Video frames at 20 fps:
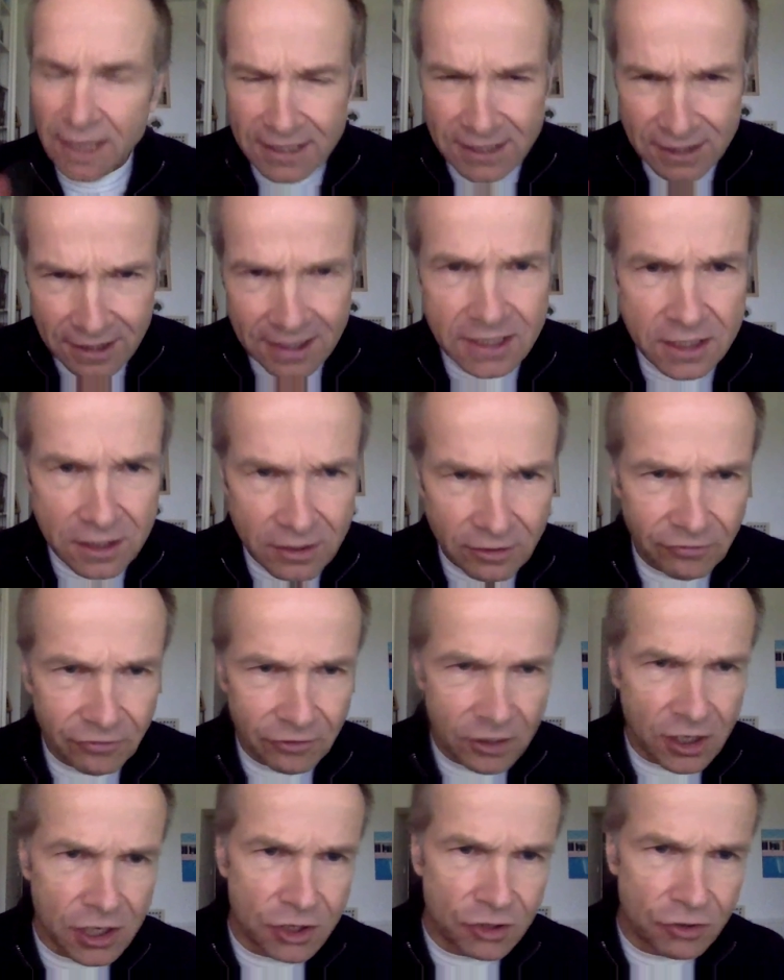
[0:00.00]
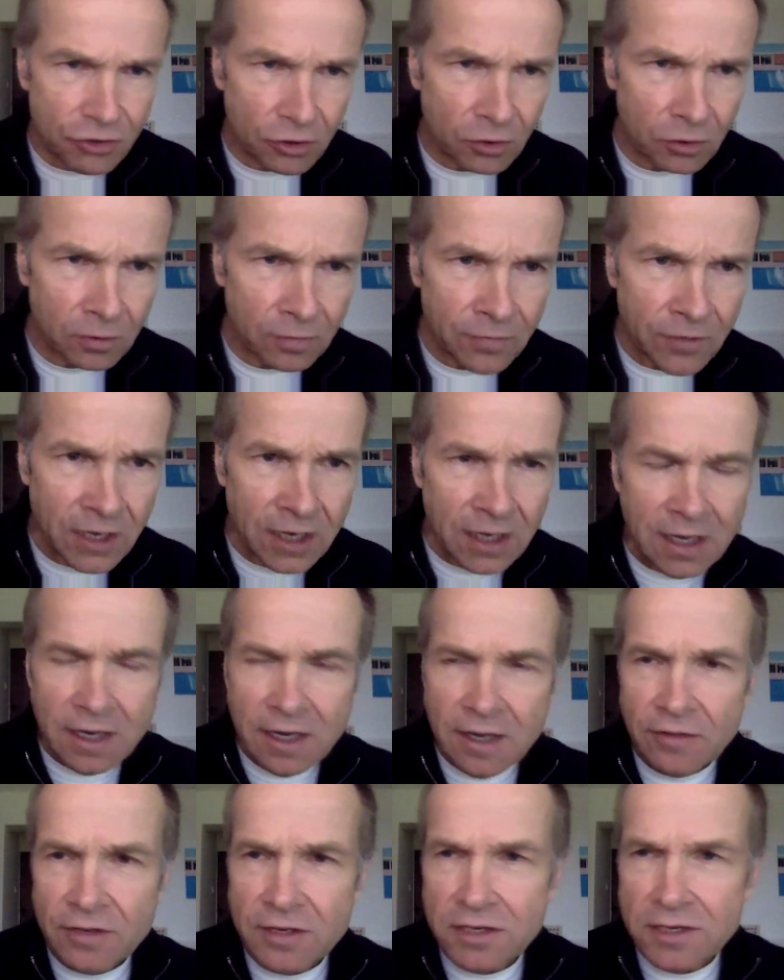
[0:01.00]
So that's the first rule.
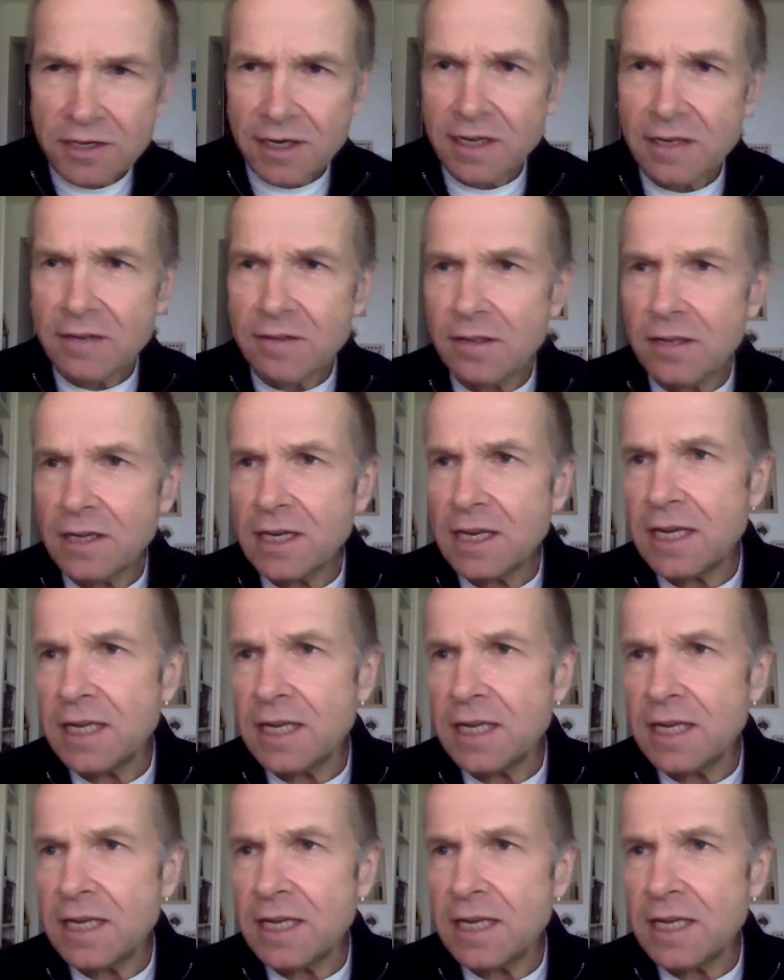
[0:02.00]
The second thing